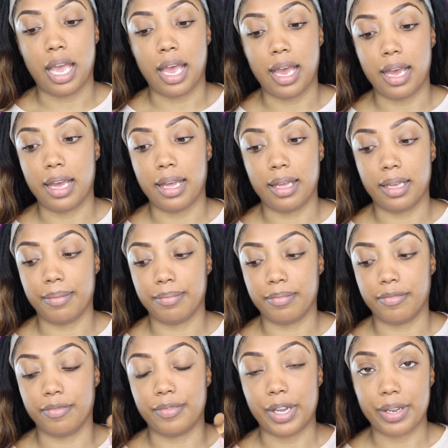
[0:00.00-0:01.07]

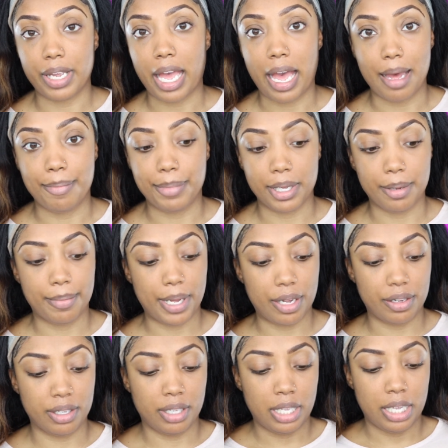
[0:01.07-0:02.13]
I'm very happy
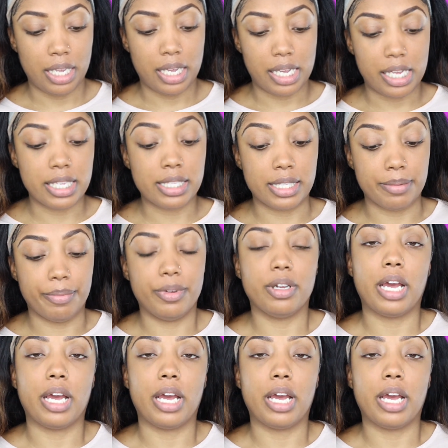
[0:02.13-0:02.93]
about it.